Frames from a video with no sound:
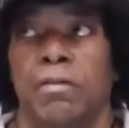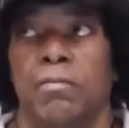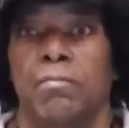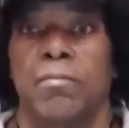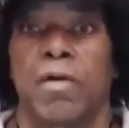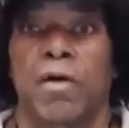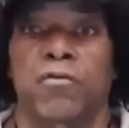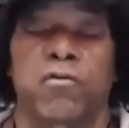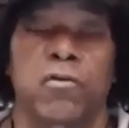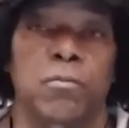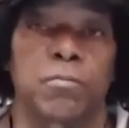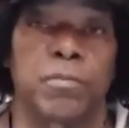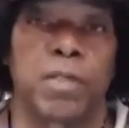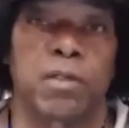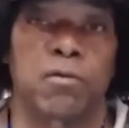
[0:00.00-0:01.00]
must
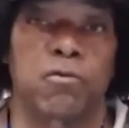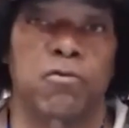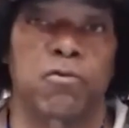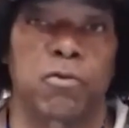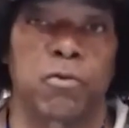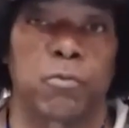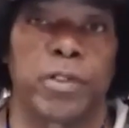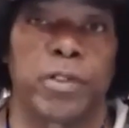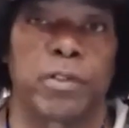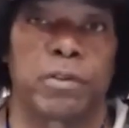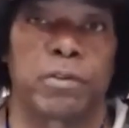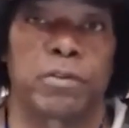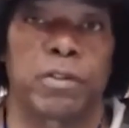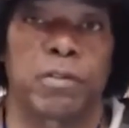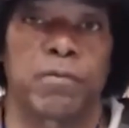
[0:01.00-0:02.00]
submit to the
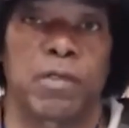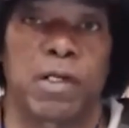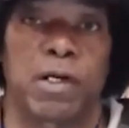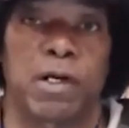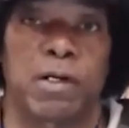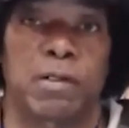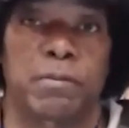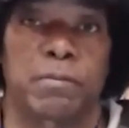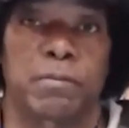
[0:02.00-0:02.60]
will of Allah,